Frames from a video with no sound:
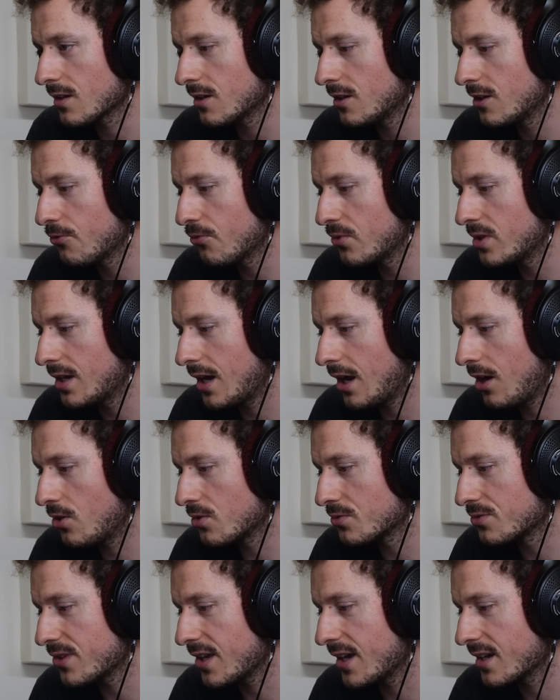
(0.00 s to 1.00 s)
If we
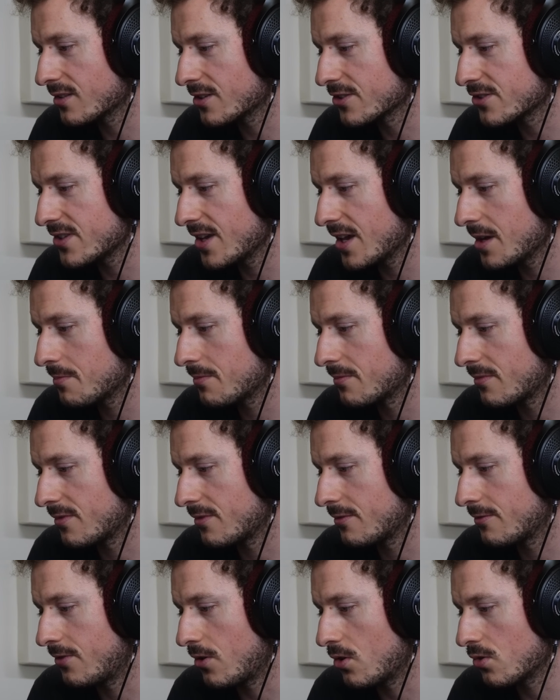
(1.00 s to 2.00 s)
now take the same
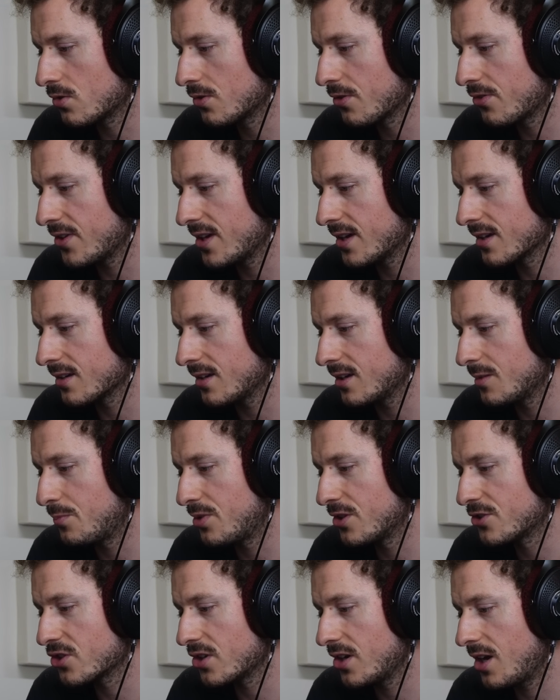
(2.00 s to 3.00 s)
vocal thing and
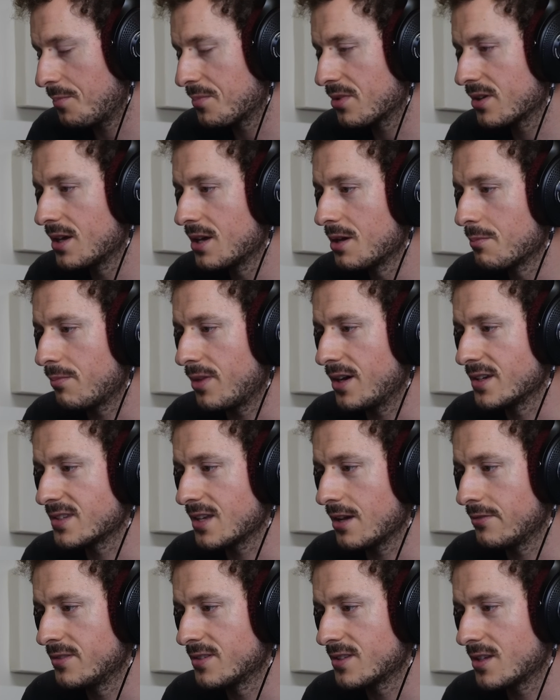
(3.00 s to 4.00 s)
pitch it up by
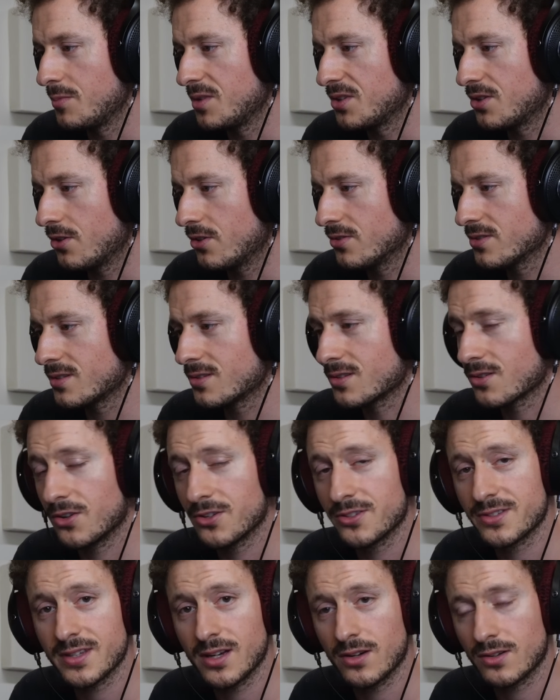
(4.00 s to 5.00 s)
7 semitones, it's going
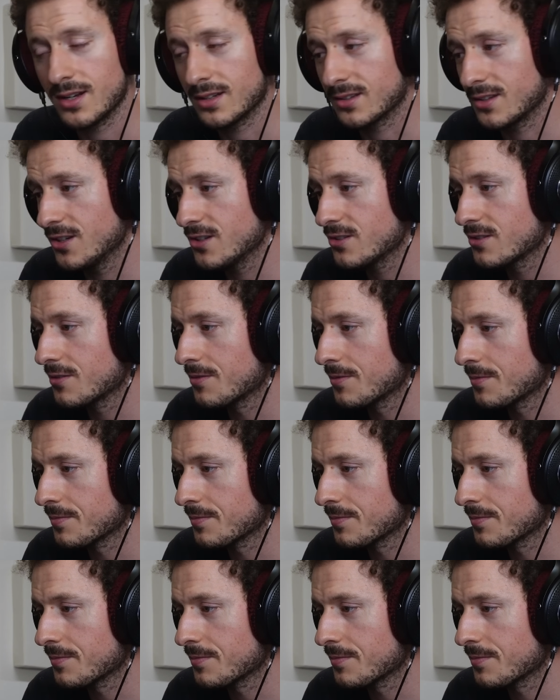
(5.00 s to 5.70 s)
to sound like this.